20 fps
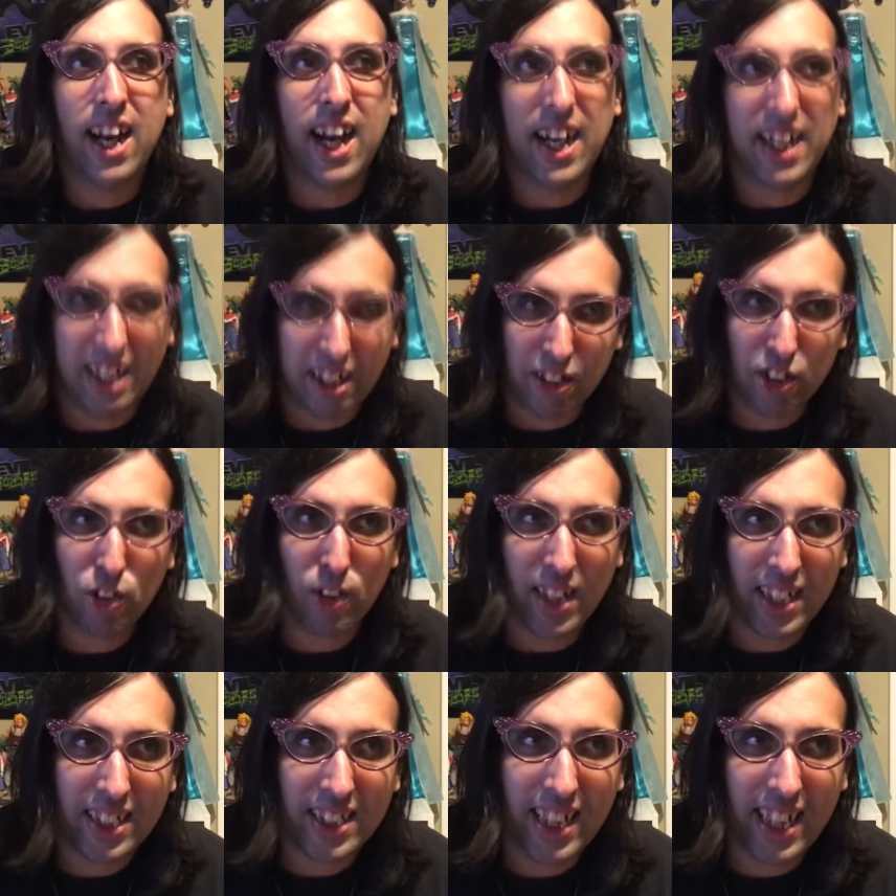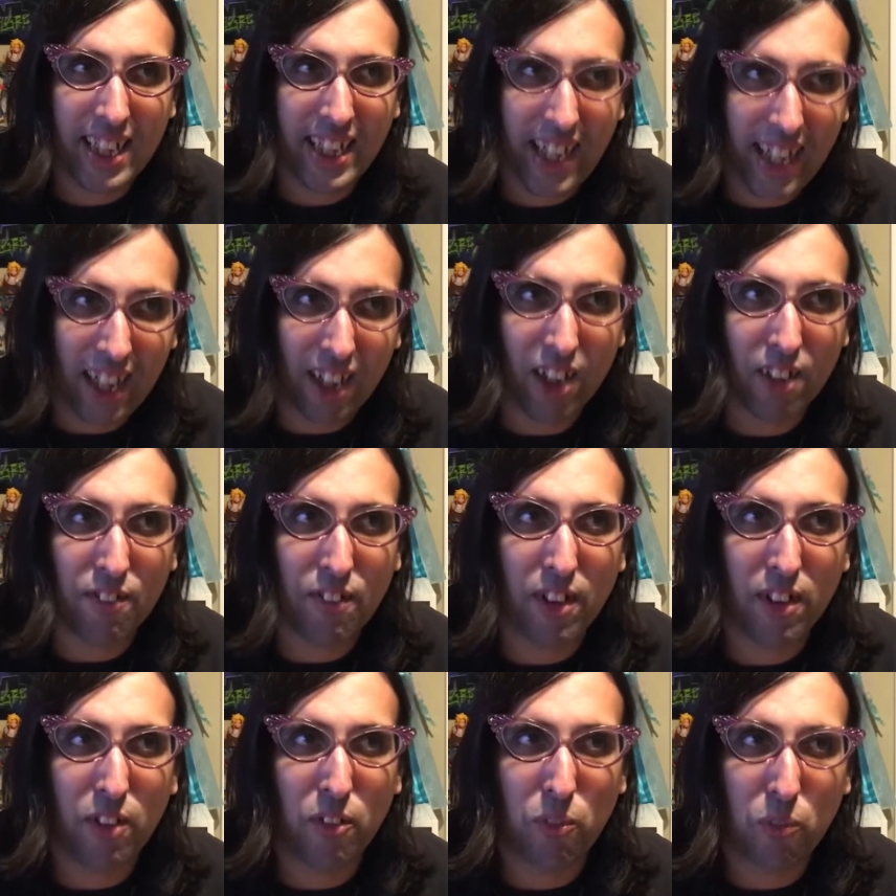and they're trying to take care of
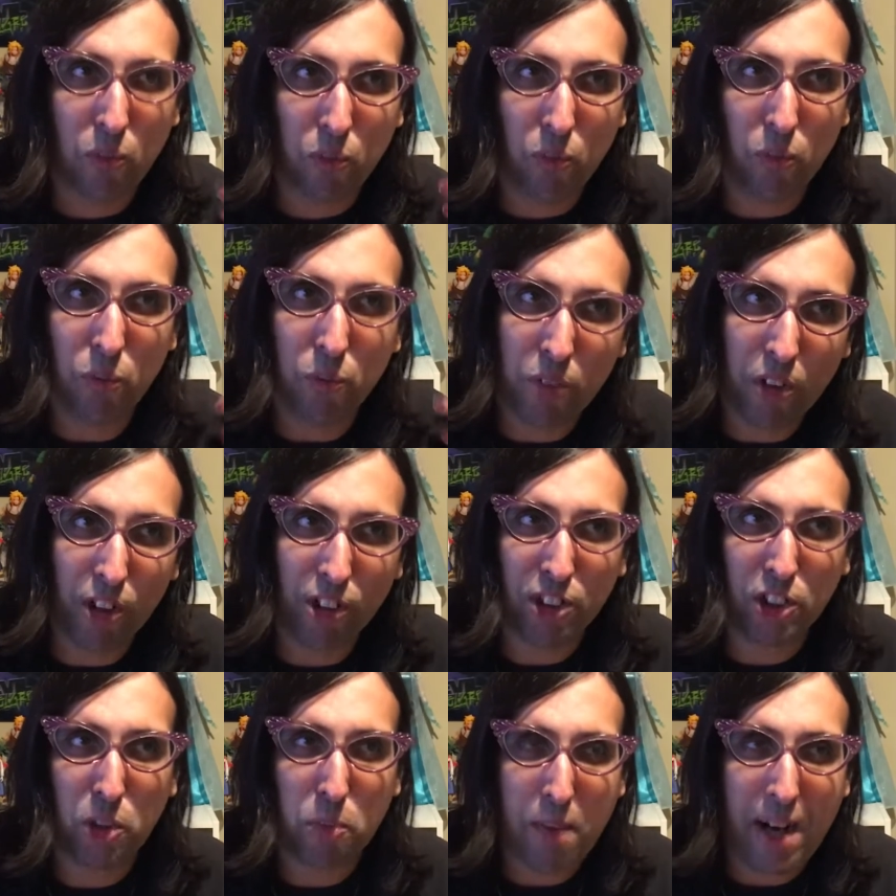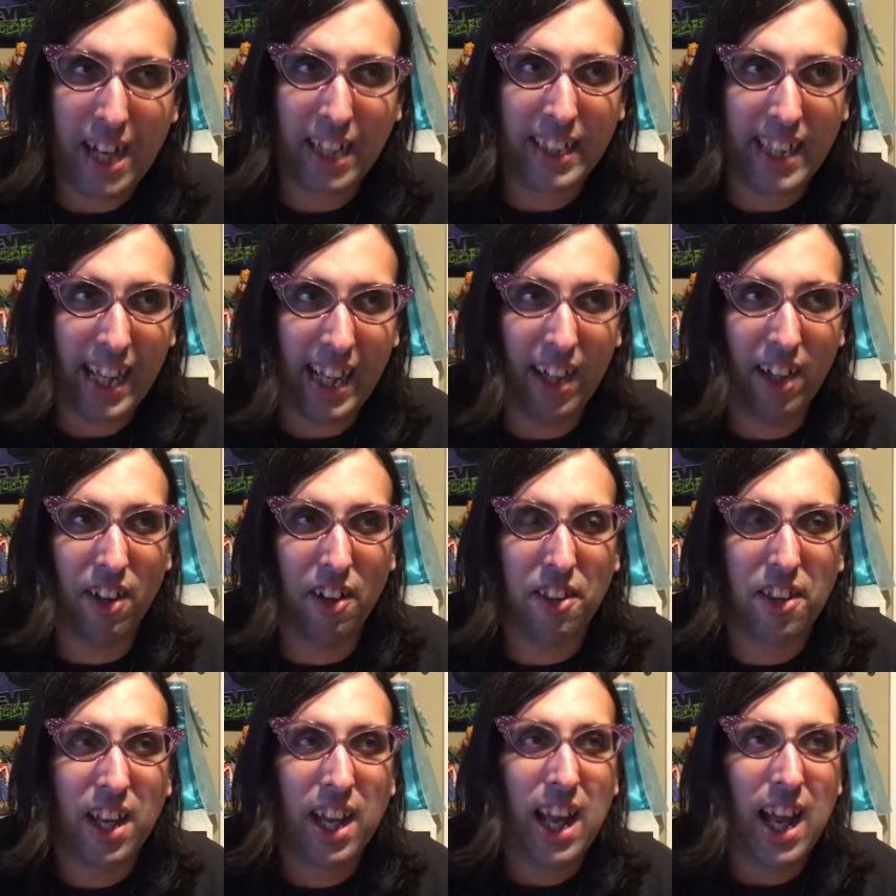her and nurse her back to
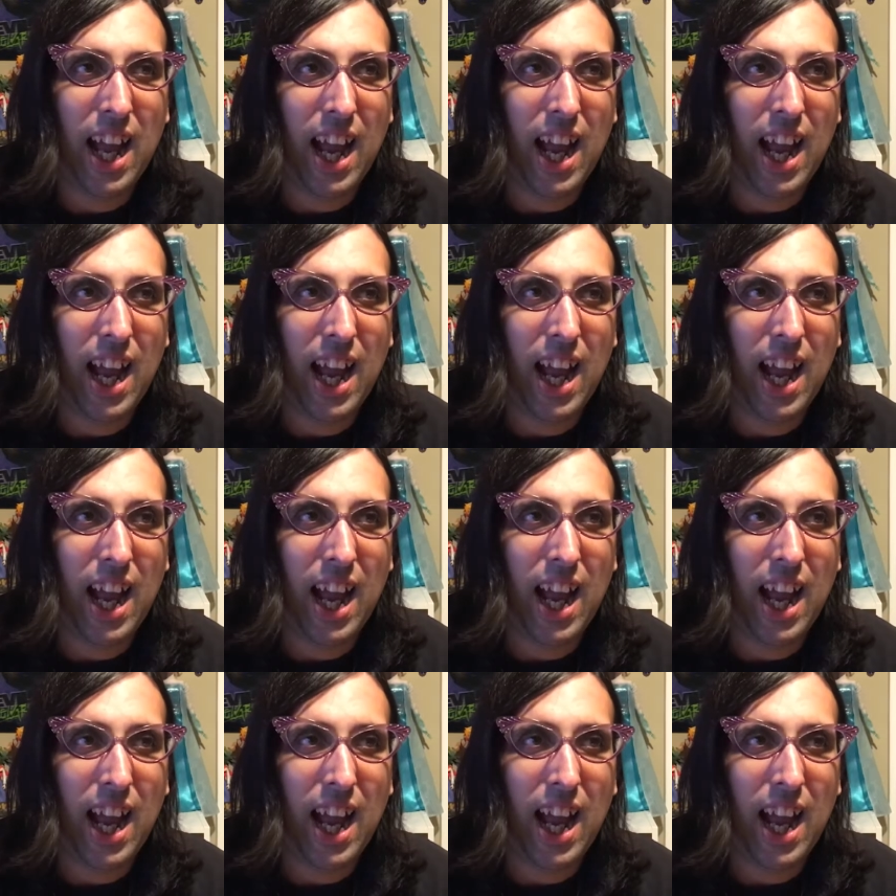health.